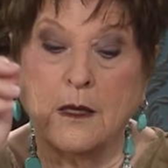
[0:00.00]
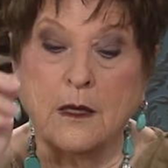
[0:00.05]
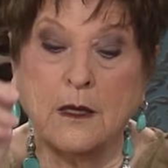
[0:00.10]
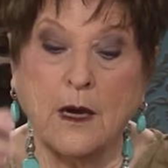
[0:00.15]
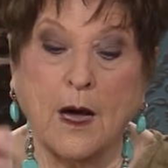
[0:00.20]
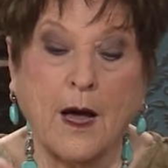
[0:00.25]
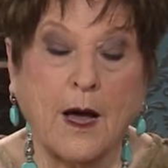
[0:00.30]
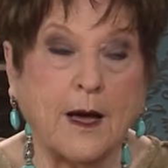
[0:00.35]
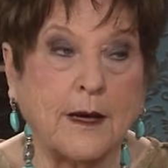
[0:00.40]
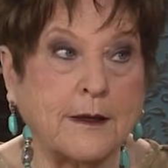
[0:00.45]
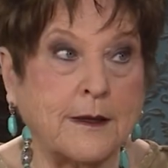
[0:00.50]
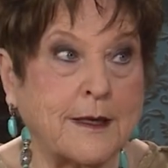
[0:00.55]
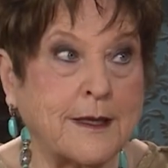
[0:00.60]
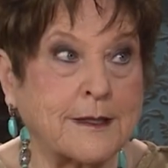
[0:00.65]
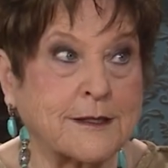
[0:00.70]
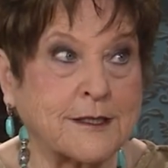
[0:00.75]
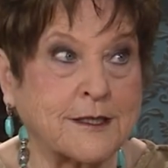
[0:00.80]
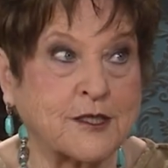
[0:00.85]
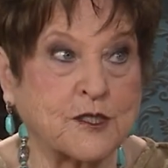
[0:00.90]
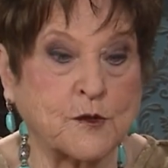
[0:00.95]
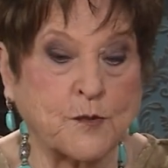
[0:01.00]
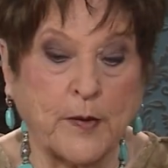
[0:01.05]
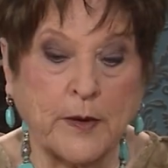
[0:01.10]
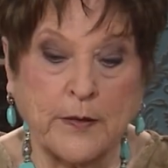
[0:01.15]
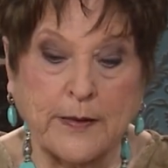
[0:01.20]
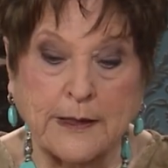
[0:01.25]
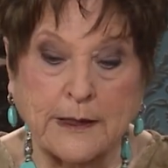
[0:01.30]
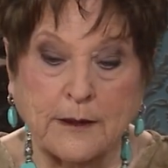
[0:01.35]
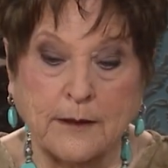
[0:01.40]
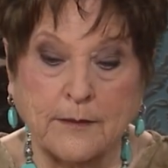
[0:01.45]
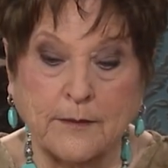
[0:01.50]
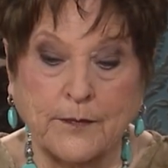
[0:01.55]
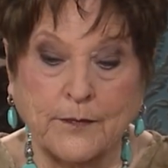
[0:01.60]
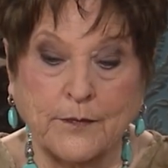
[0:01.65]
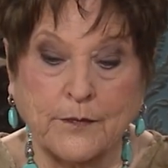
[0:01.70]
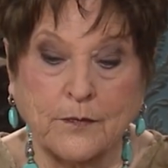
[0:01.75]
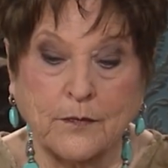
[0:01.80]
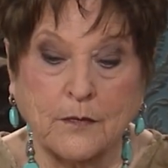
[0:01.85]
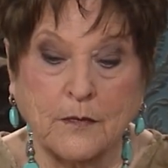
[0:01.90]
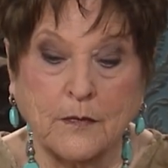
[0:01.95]
God is a spirit,
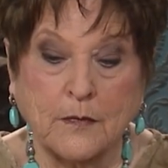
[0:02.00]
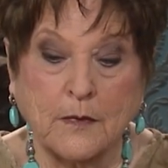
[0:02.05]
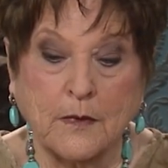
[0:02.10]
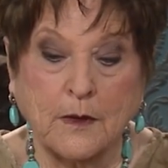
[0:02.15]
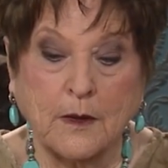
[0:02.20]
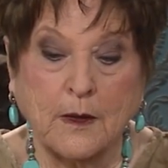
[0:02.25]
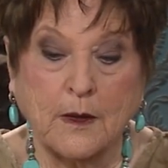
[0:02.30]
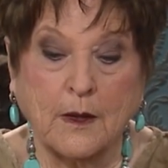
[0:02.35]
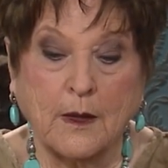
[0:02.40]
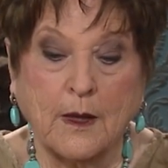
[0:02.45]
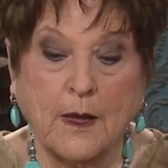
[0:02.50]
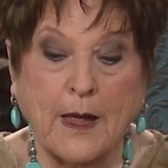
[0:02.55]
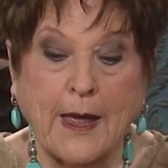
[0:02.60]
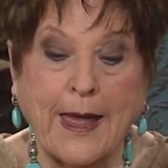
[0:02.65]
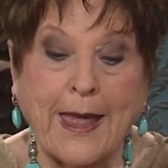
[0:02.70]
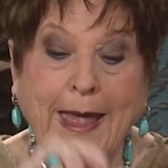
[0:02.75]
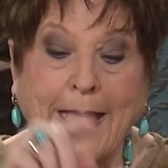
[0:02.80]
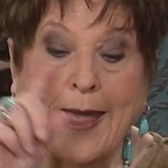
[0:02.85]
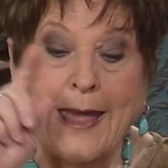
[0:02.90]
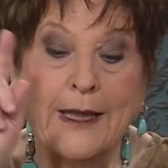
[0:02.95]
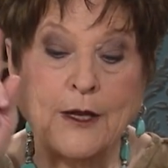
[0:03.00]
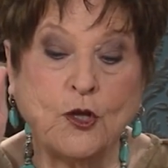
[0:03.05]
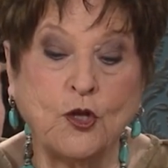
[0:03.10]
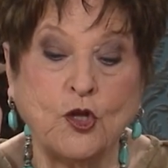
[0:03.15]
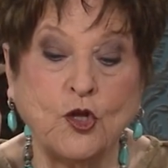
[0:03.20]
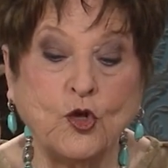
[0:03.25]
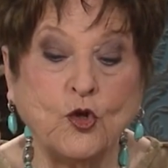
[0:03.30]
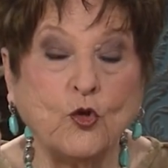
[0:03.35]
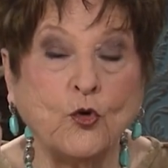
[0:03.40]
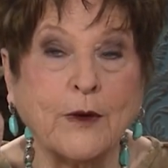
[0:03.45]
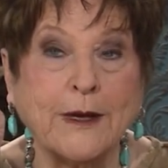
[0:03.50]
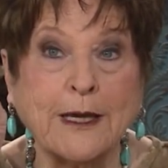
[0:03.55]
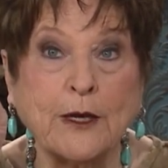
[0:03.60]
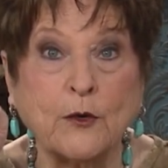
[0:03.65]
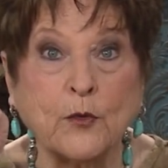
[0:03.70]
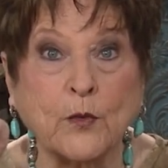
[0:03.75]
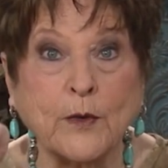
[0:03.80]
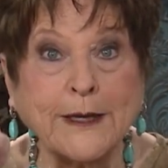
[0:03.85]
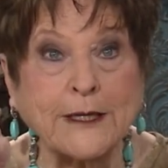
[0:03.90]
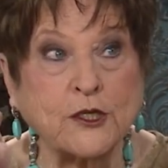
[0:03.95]
and you
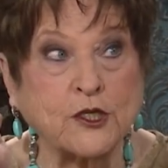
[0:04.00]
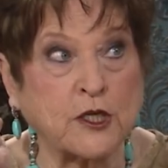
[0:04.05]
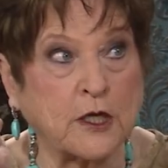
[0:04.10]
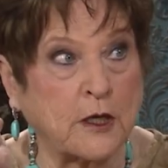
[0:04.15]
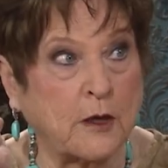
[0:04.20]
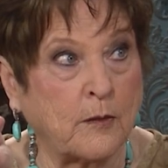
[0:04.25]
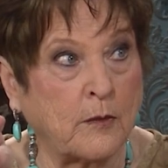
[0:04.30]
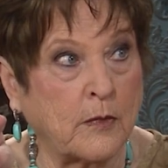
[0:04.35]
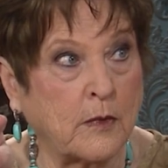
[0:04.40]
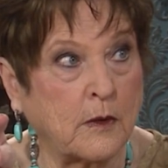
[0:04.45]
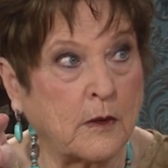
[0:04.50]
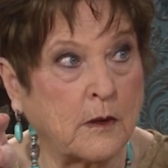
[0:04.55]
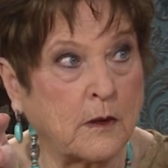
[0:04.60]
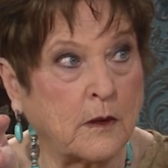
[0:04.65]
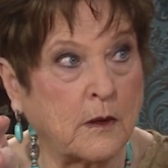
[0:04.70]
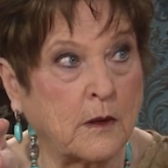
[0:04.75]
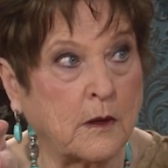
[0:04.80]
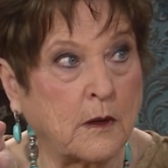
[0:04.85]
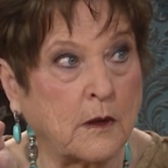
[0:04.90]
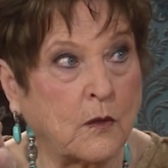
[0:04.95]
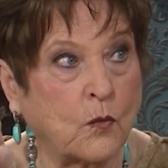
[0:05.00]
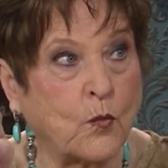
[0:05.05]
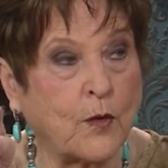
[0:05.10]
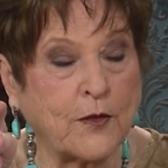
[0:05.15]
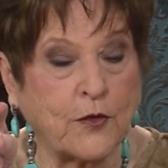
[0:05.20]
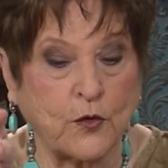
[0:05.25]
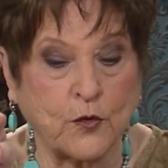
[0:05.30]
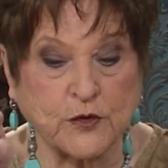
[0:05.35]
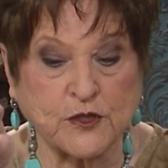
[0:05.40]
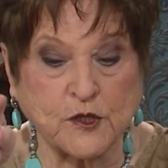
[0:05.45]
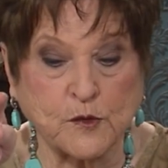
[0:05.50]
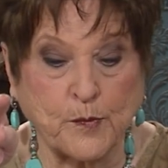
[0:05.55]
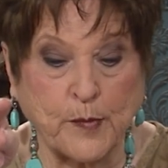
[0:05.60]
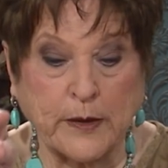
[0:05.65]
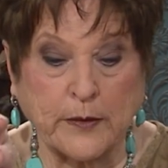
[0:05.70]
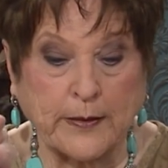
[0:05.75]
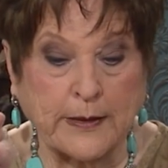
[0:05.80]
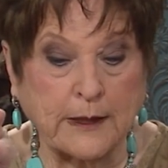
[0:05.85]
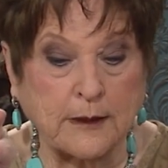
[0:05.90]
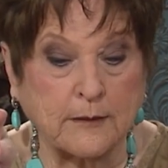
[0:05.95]
can reach Him with your
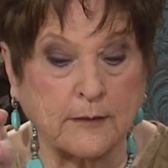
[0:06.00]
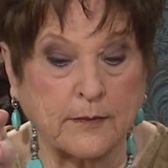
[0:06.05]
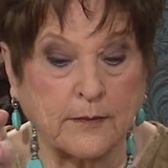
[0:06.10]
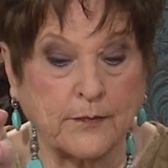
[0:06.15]
spirit.